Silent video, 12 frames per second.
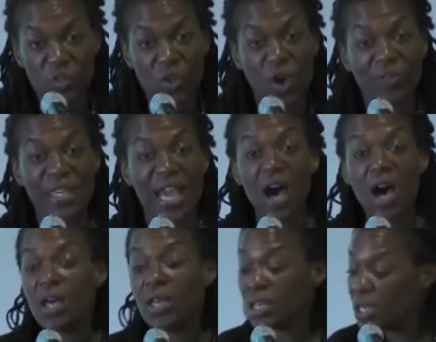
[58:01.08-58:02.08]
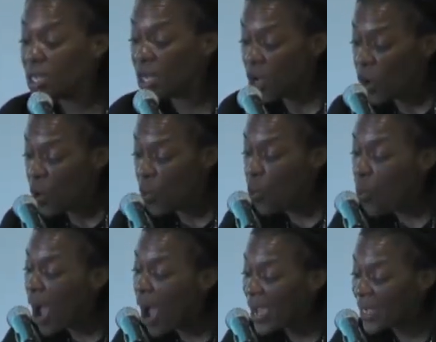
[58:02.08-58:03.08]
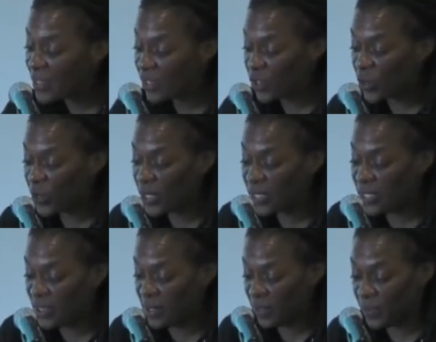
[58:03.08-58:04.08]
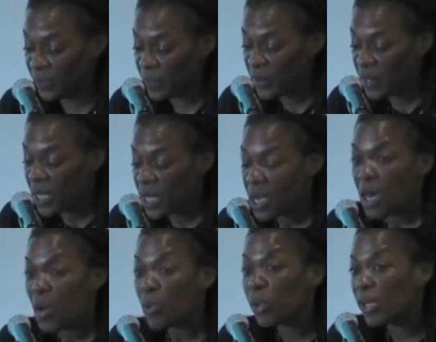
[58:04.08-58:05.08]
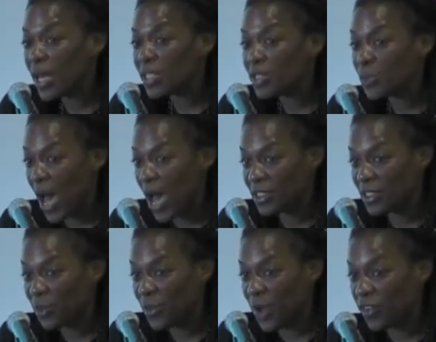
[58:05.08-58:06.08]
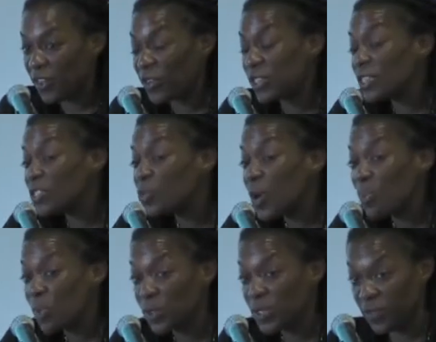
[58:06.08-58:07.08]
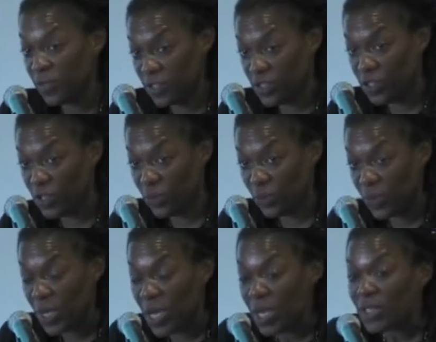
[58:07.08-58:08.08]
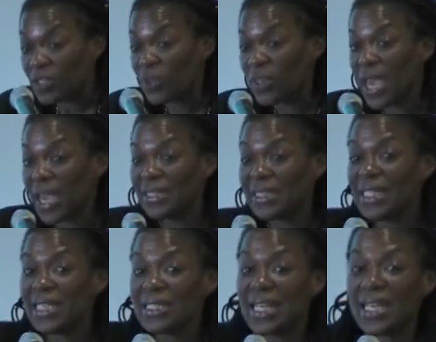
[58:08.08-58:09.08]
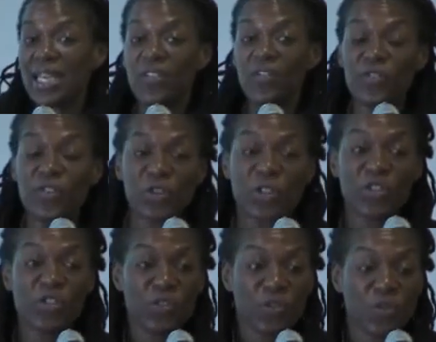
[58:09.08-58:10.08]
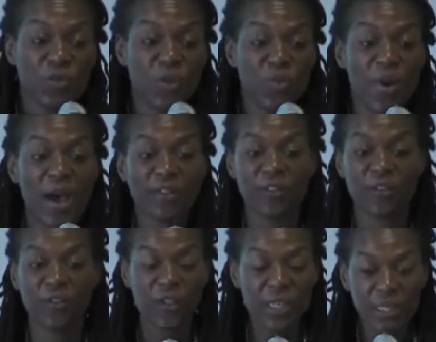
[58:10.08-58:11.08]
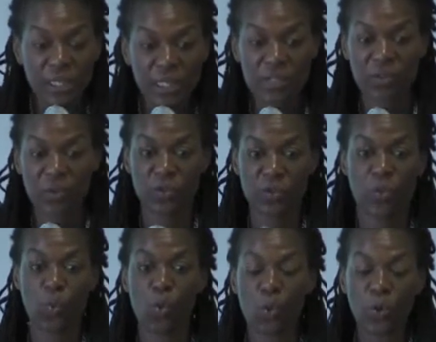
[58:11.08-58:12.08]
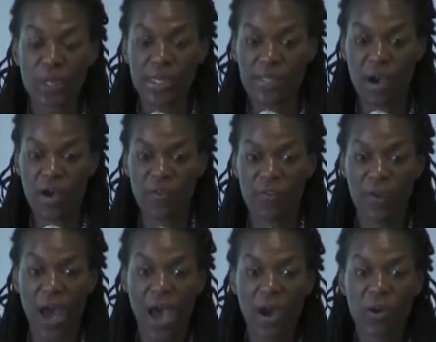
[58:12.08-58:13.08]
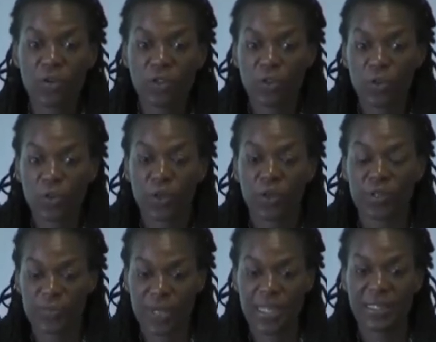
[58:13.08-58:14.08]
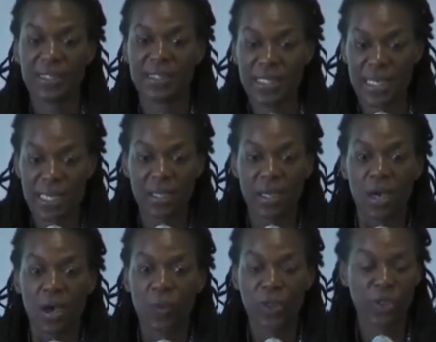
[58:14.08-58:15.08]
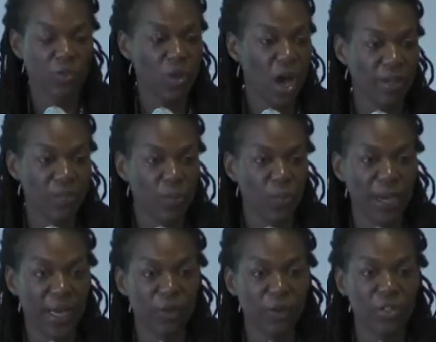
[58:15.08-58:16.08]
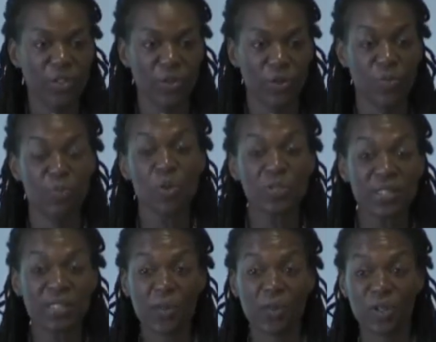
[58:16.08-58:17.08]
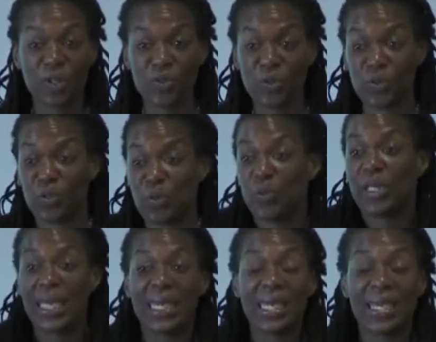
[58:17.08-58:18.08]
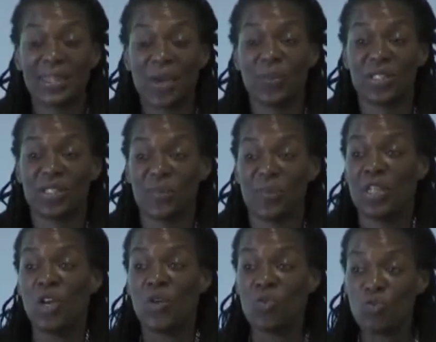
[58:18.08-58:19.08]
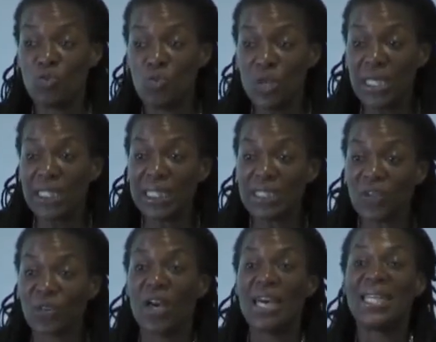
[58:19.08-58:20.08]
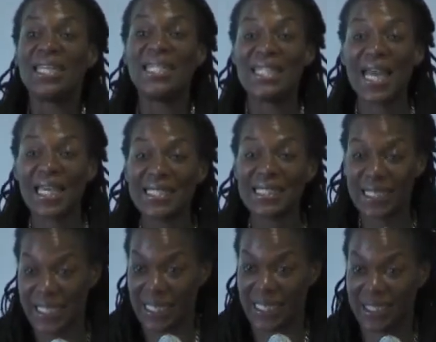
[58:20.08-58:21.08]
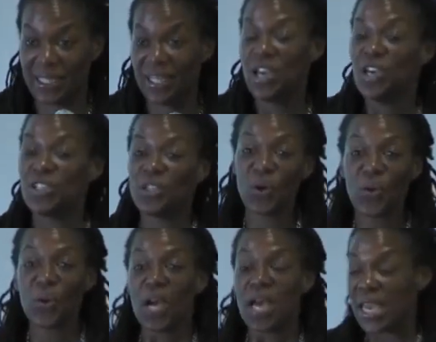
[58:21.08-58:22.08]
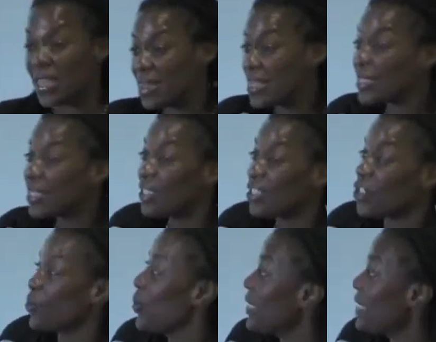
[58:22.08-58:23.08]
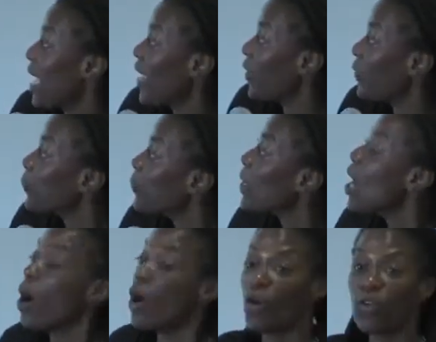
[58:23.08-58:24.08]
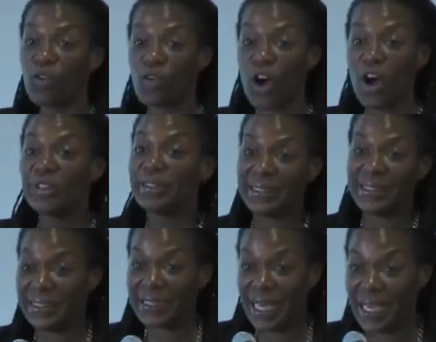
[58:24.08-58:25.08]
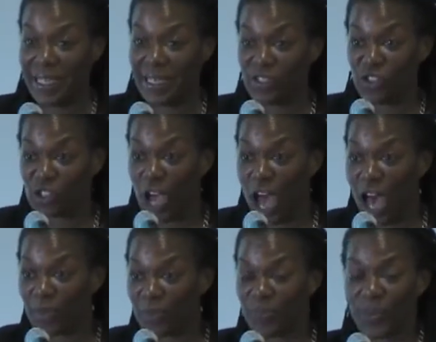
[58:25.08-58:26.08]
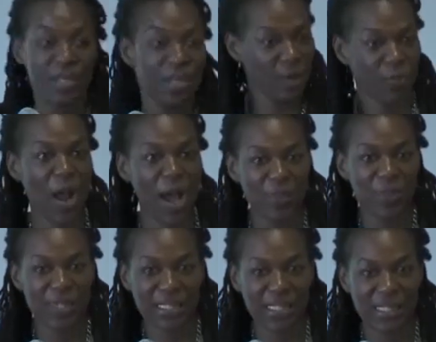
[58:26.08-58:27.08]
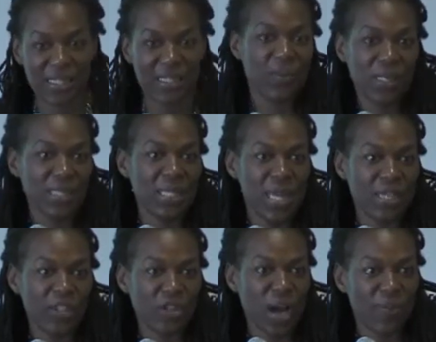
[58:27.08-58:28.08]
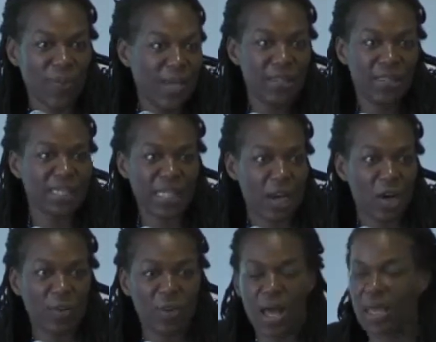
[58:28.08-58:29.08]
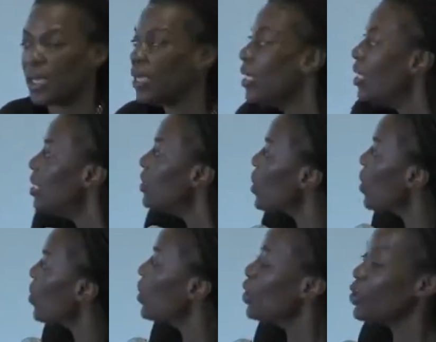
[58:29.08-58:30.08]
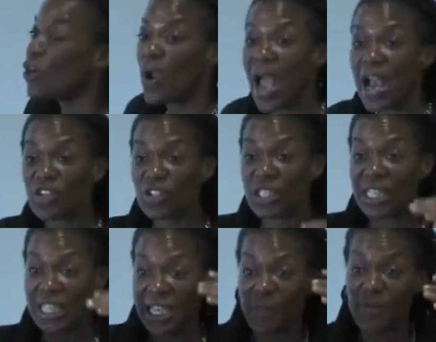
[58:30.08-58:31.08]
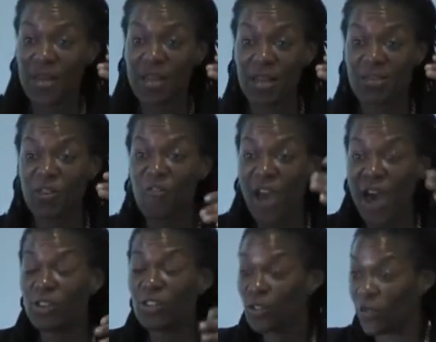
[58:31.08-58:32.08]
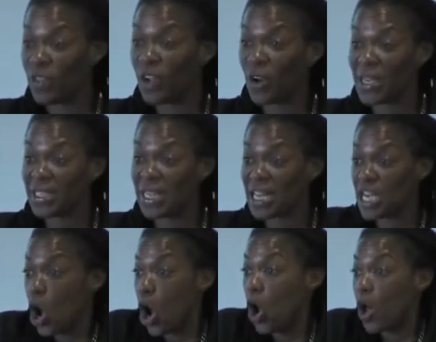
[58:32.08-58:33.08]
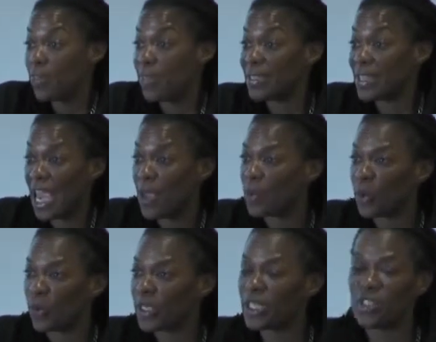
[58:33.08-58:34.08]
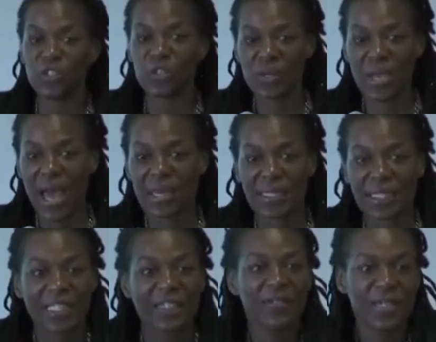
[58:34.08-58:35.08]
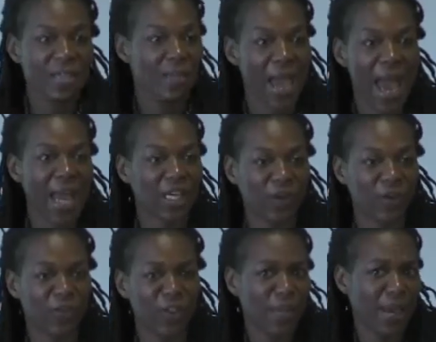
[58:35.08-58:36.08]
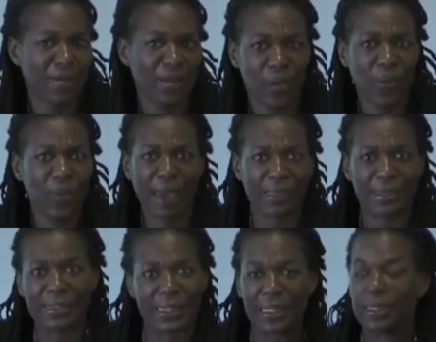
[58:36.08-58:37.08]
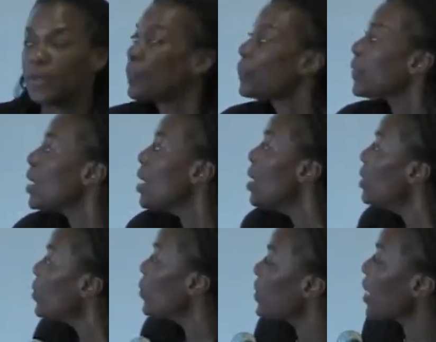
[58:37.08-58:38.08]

which is called the unwise criticism, plus positive buffer, this is what most of us do so the idea is that if you're concerned about the feelings or sort of worries of how you are being seen when you're talking to a minority student, most of the time what you do is you placate them with some really sort of niceties. So in this condition, we say, overall, nice job. Now the problem with this is it wasn't a nice job, right? They did terrible on it. So you're actually keeping the value of their identity on the table because you're not giving them accurate feedback. They know they got a C. So